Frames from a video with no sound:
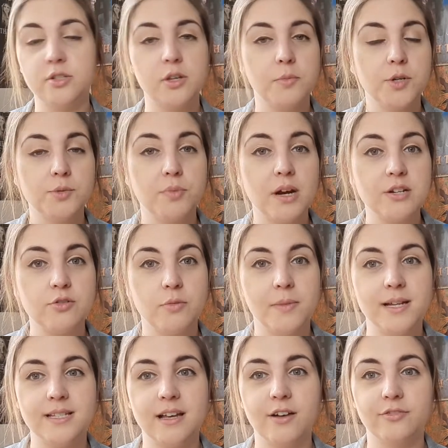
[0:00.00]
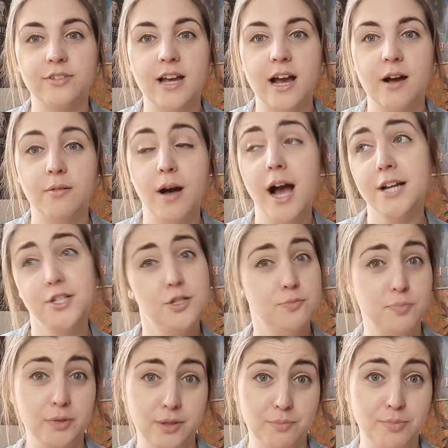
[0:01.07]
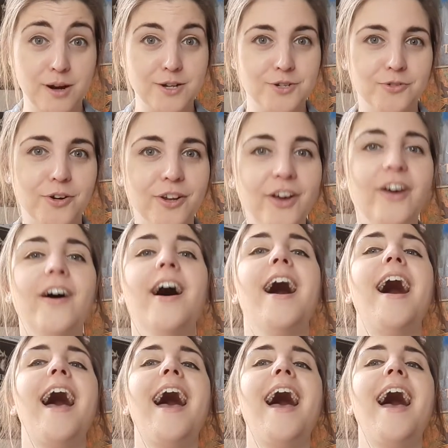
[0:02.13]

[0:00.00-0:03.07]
so much pressure on myself now. I just put the pressure on her.